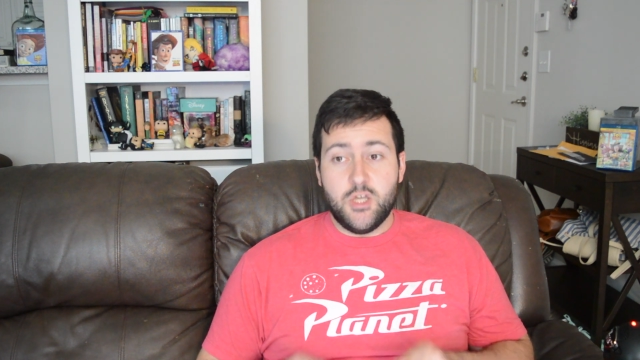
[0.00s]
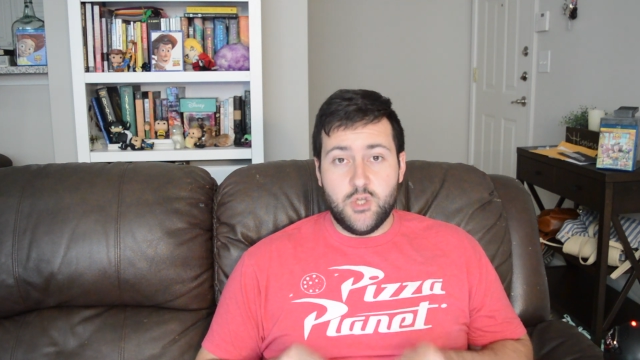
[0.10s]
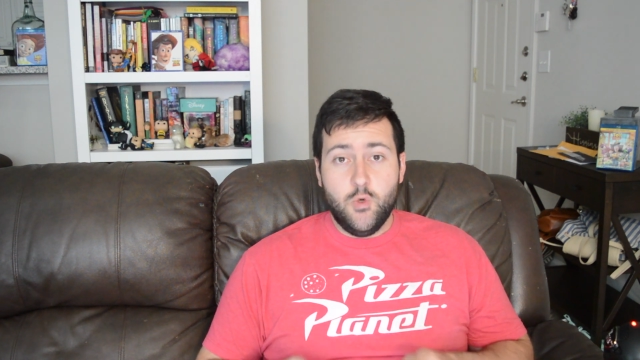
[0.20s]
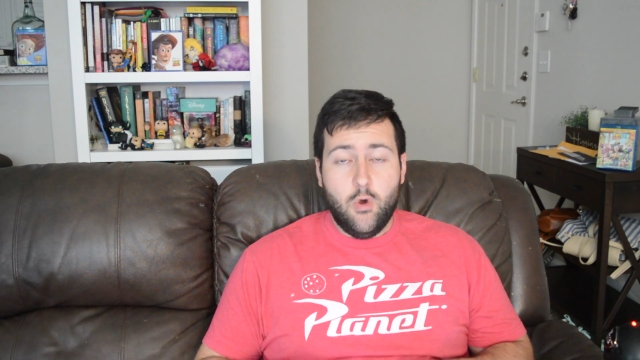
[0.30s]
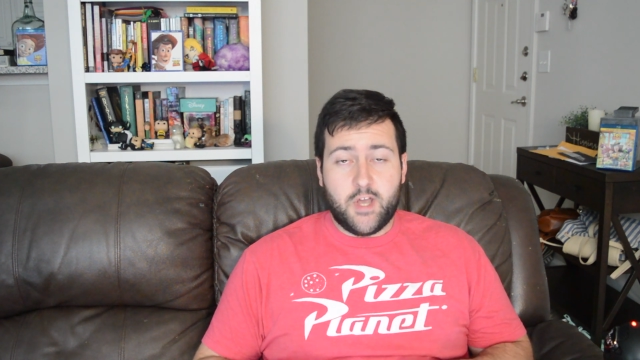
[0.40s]

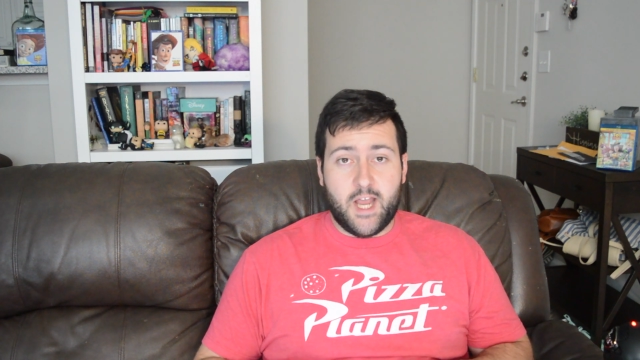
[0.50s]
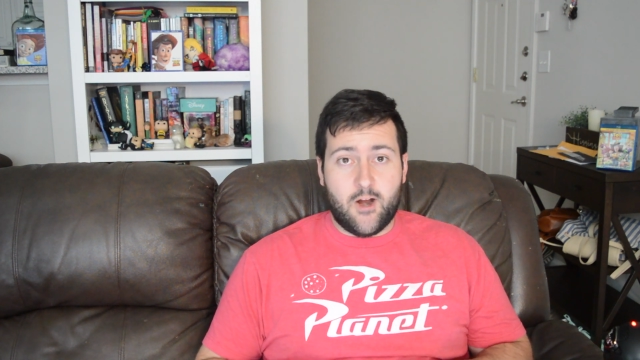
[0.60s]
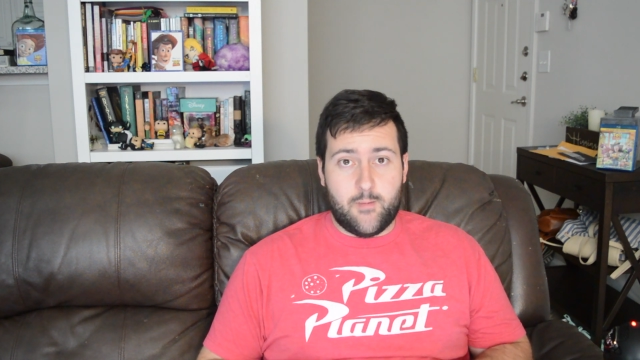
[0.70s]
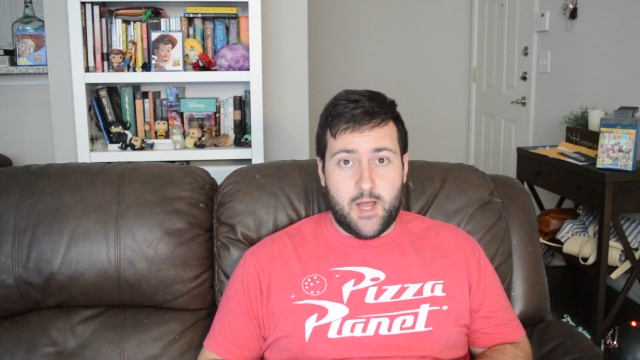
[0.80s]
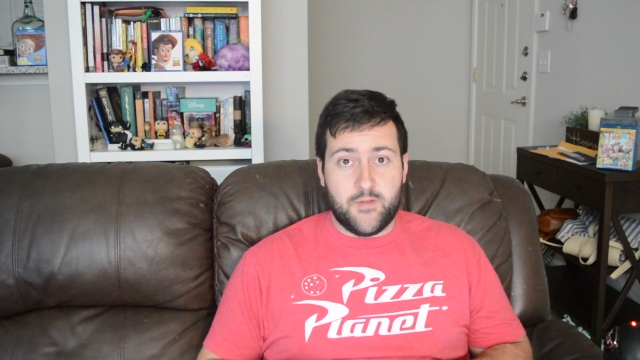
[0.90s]
you will
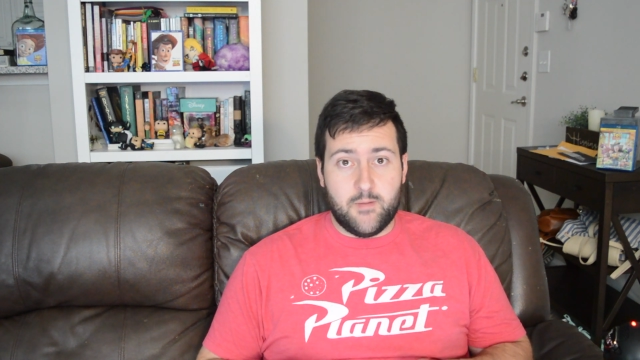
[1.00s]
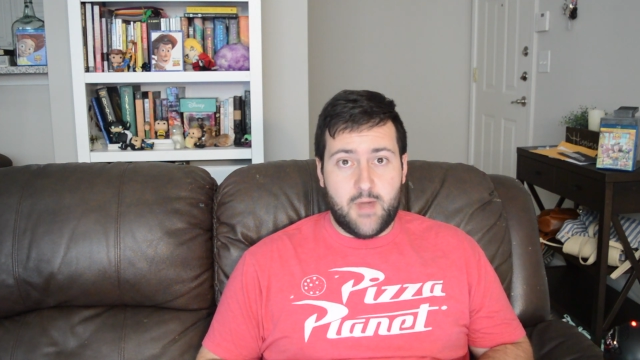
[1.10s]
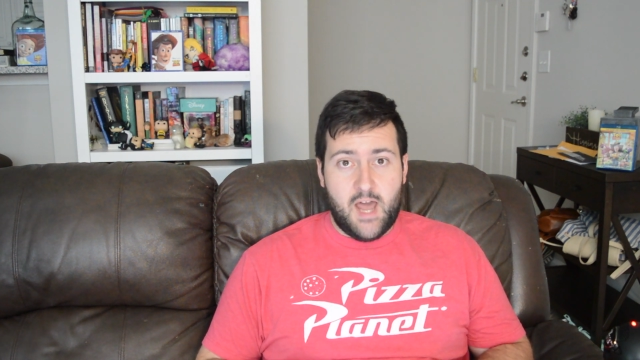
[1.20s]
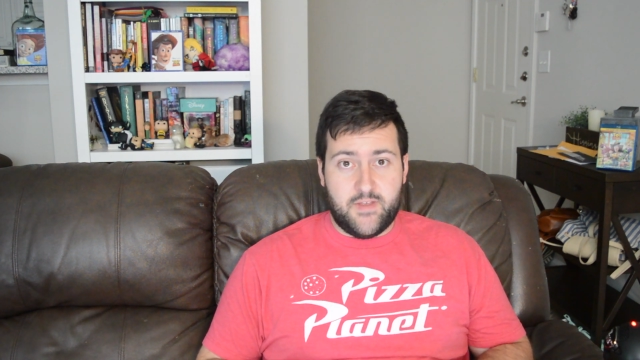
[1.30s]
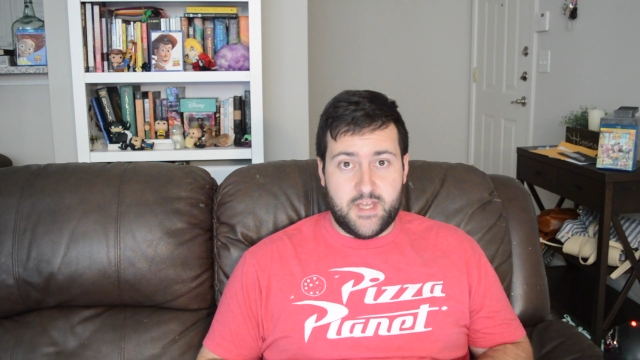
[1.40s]
care about them
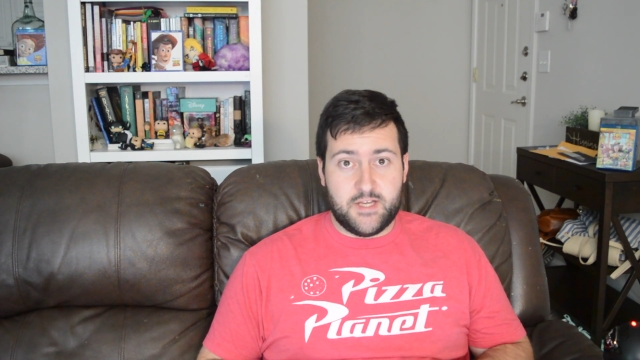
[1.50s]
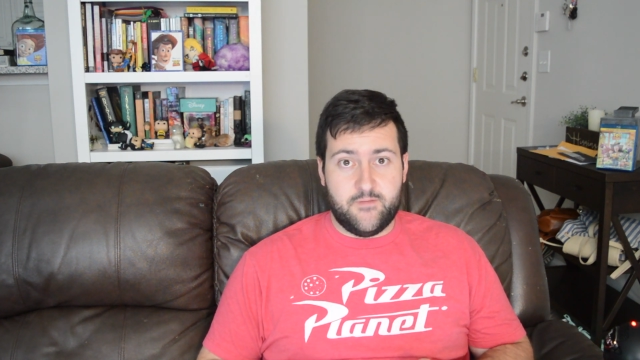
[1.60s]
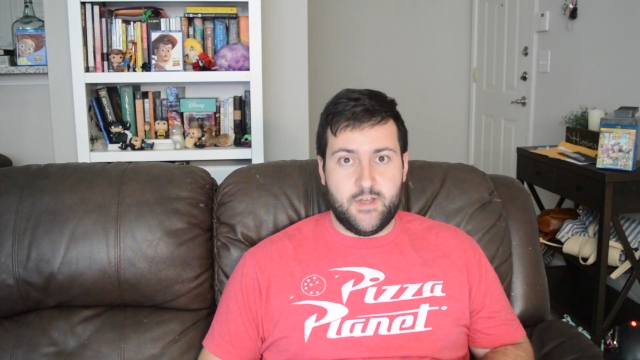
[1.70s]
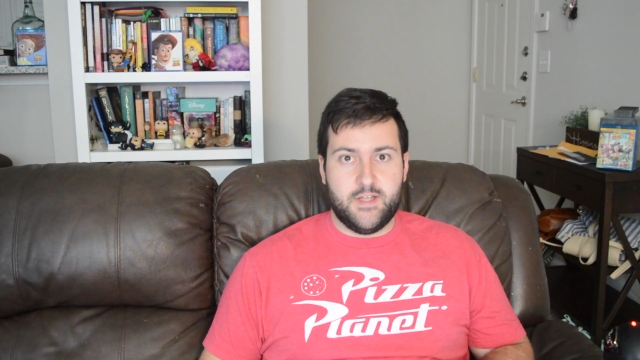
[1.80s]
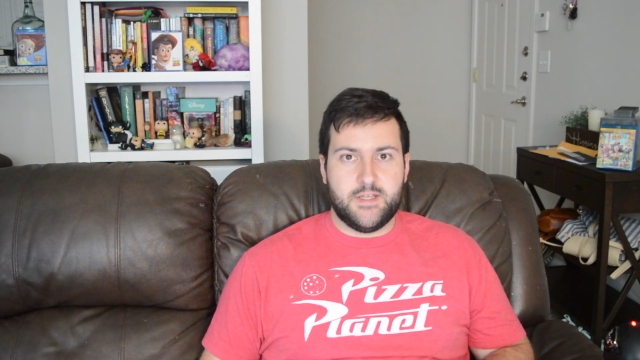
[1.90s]
by the end
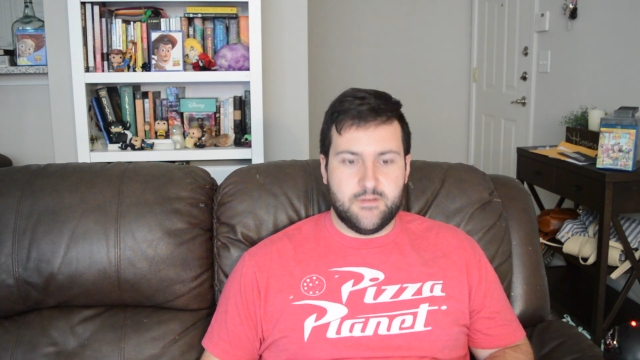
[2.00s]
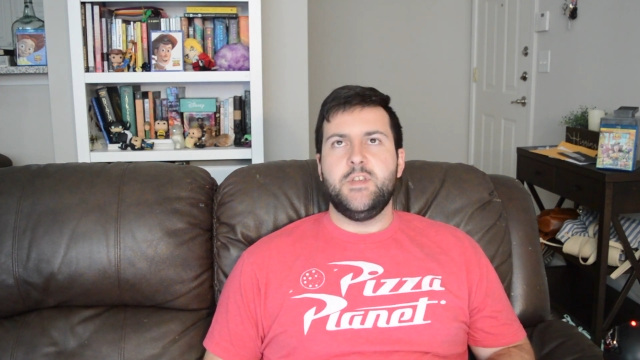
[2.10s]
of it.